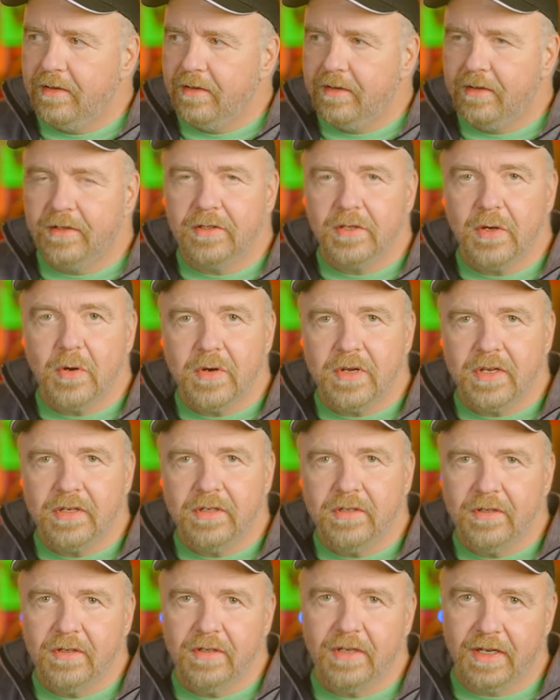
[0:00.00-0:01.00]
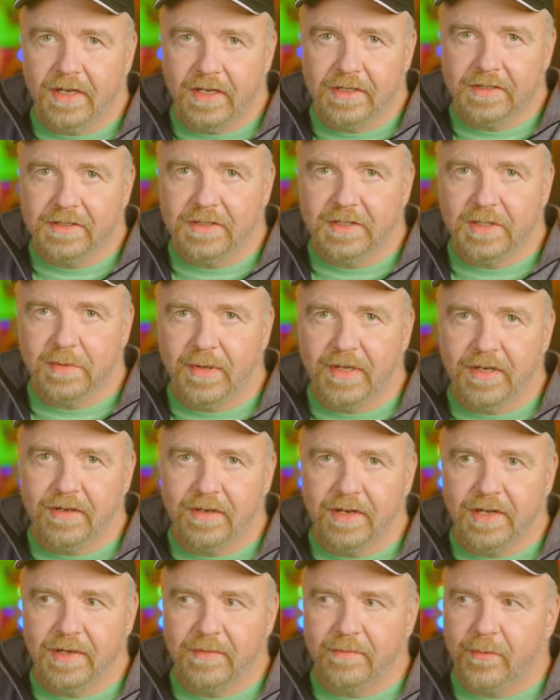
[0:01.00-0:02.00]
the token, I guess is the better
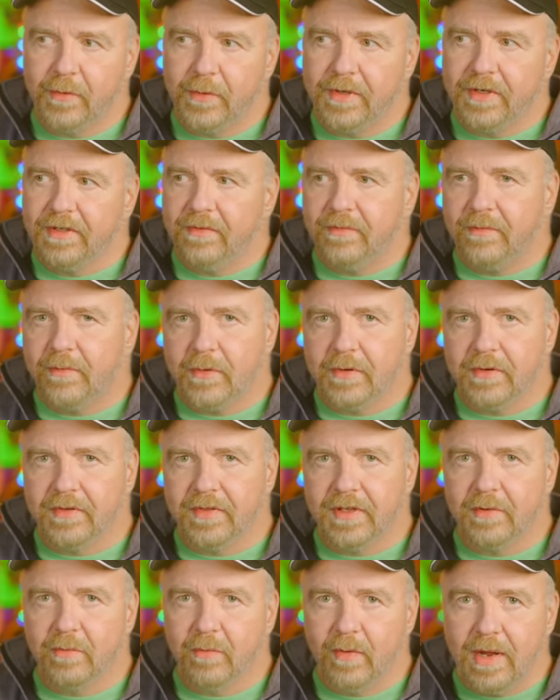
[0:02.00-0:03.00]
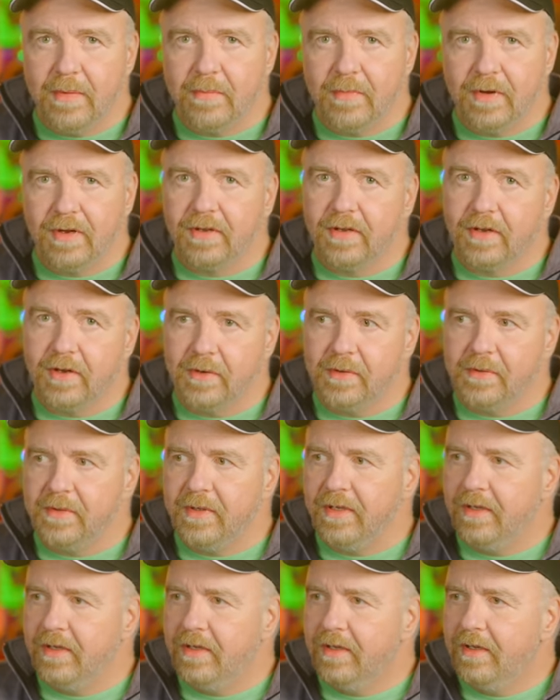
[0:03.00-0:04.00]
name for it, for the REM
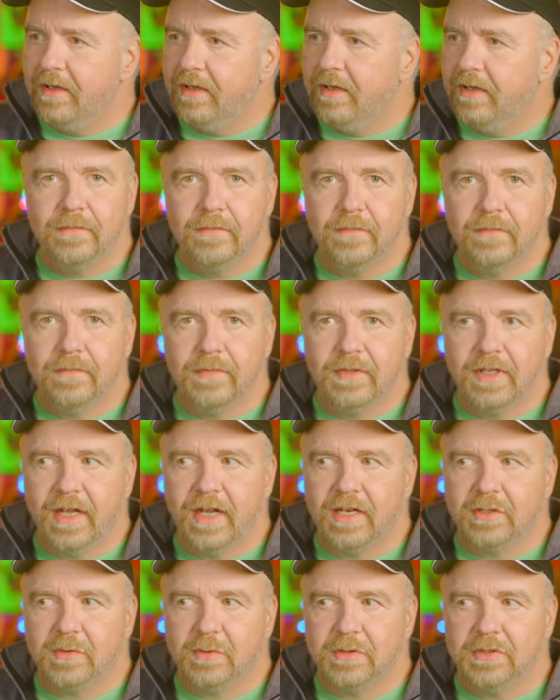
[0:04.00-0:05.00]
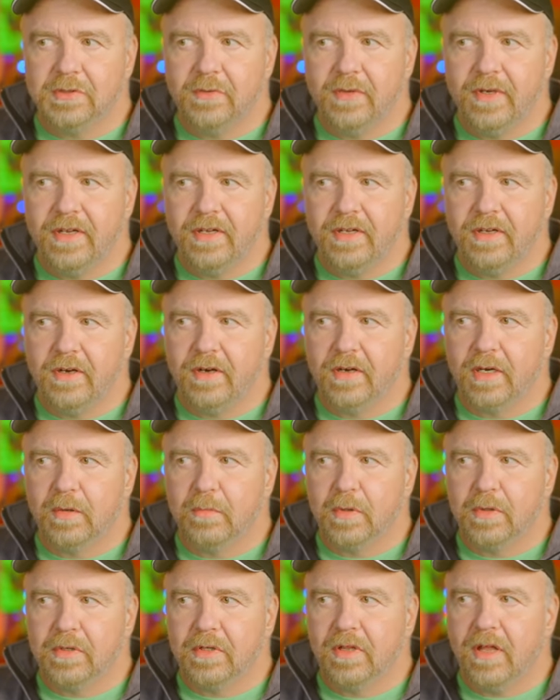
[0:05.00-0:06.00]
code, the actual string,
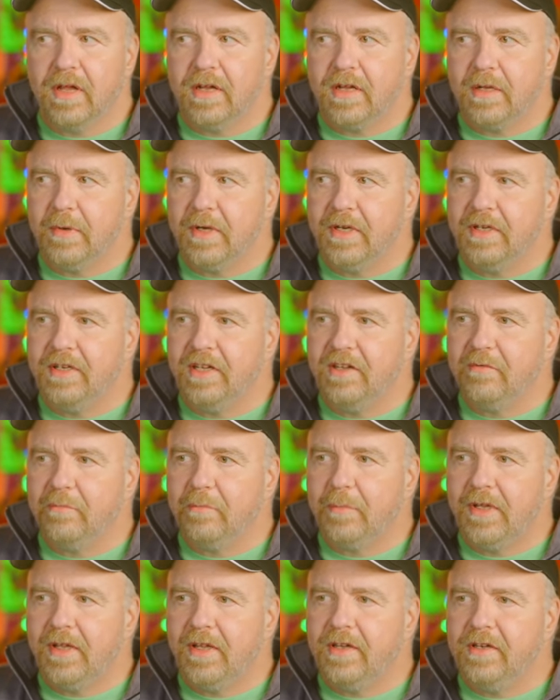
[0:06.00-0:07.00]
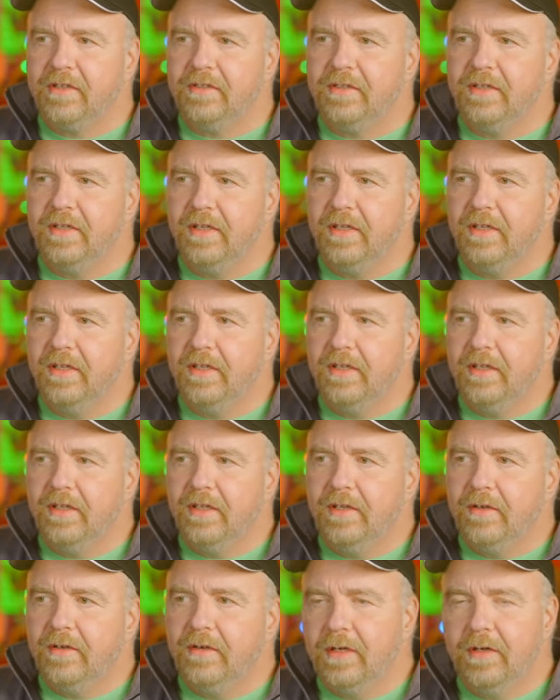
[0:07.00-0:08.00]
archable clock by Dave PL,
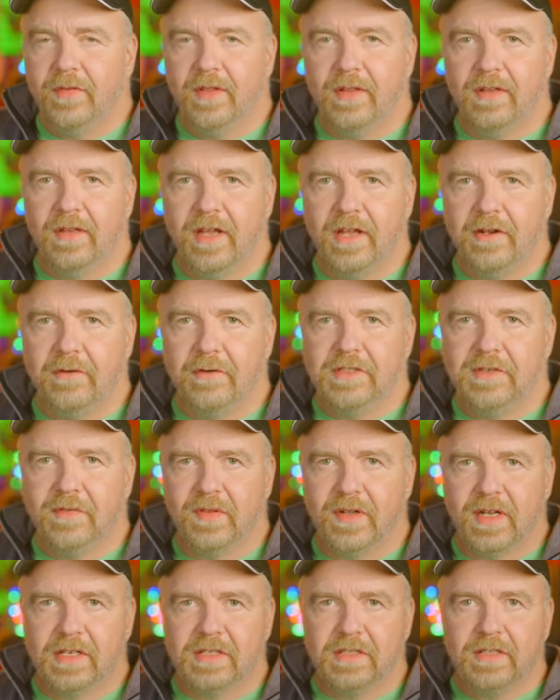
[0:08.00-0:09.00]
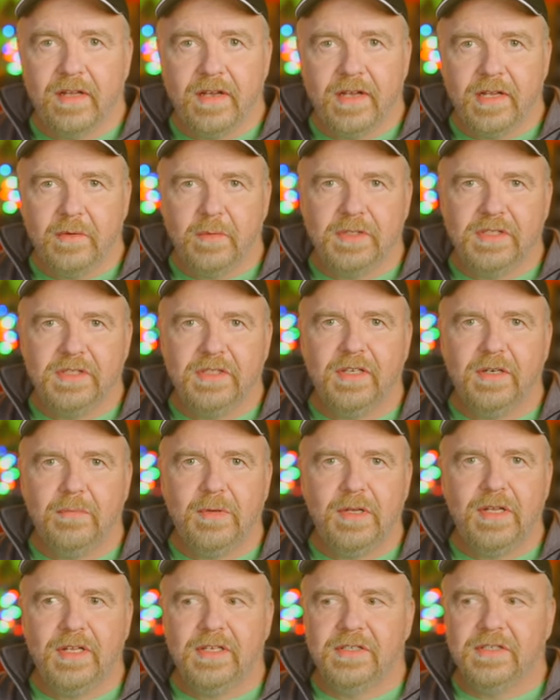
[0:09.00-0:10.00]
then the address of the next line, which is going to
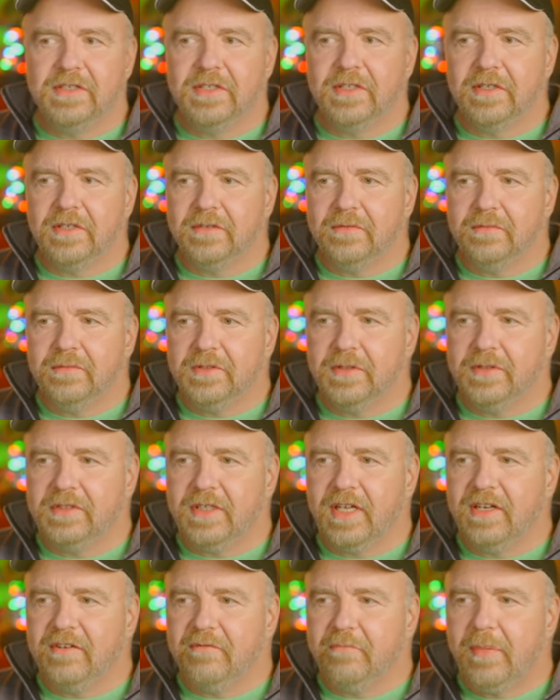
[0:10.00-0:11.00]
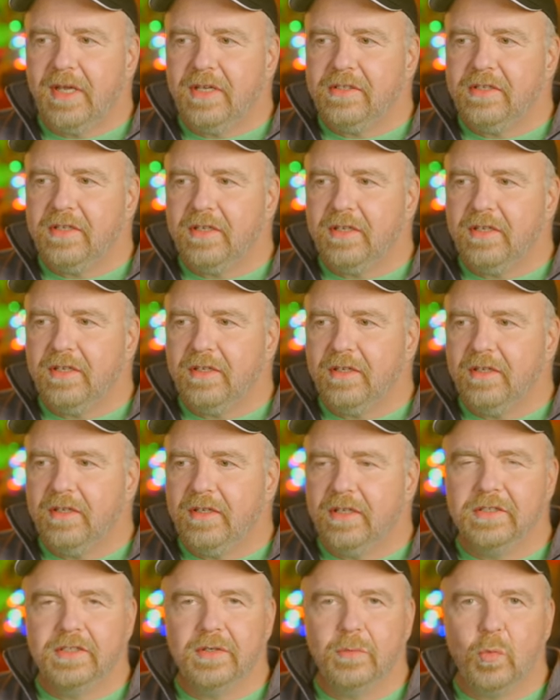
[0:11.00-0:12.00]
be a zero. So it's end of basic,
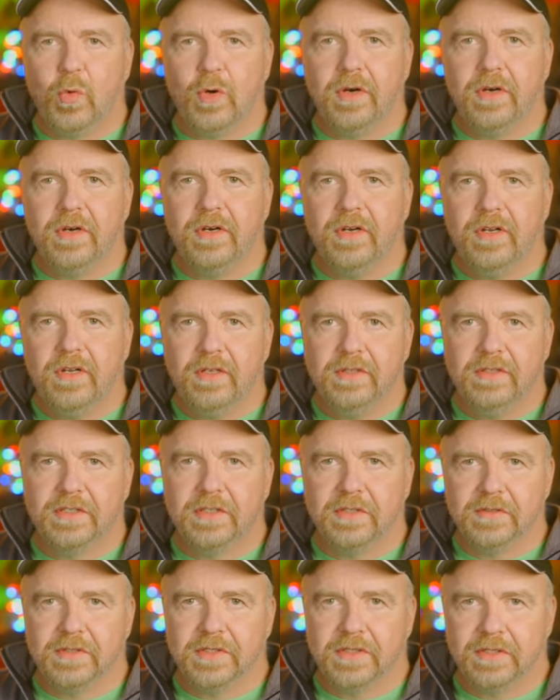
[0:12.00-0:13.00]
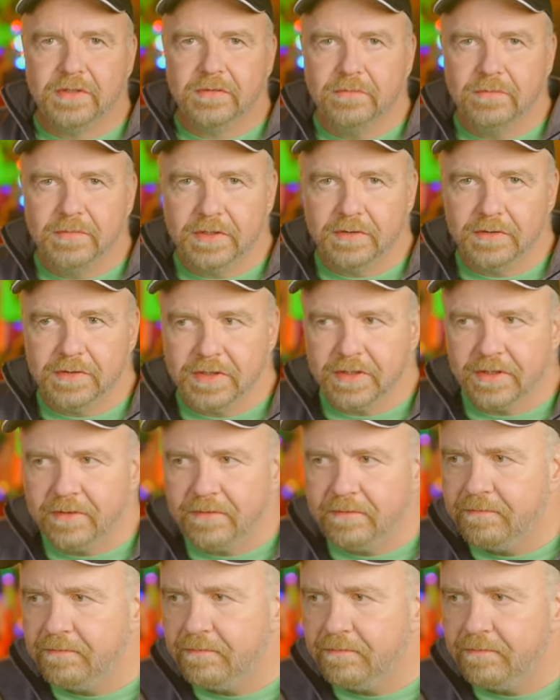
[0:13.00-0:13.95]
it's a word, zero, zero, zero, zero.